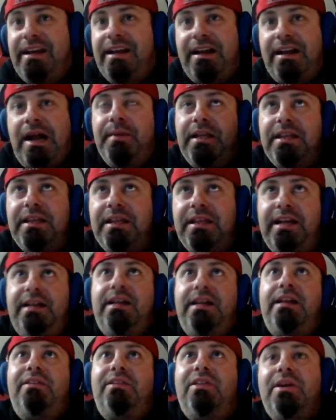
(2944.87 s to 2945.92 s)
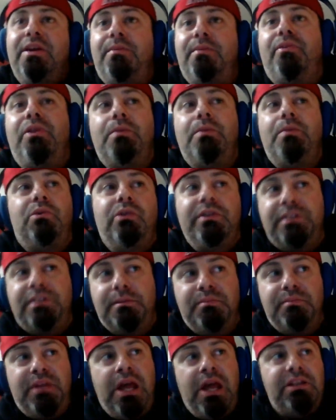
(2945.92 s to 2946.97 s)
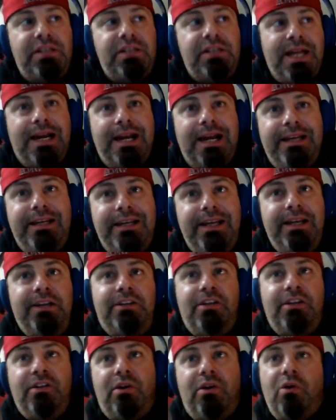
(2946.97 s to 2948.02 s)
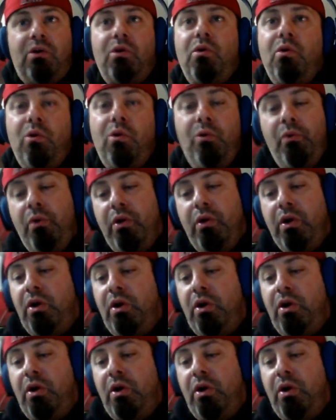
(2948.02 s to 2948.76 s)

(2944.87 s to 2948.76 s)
I mean that liberalism takes that idea to the whole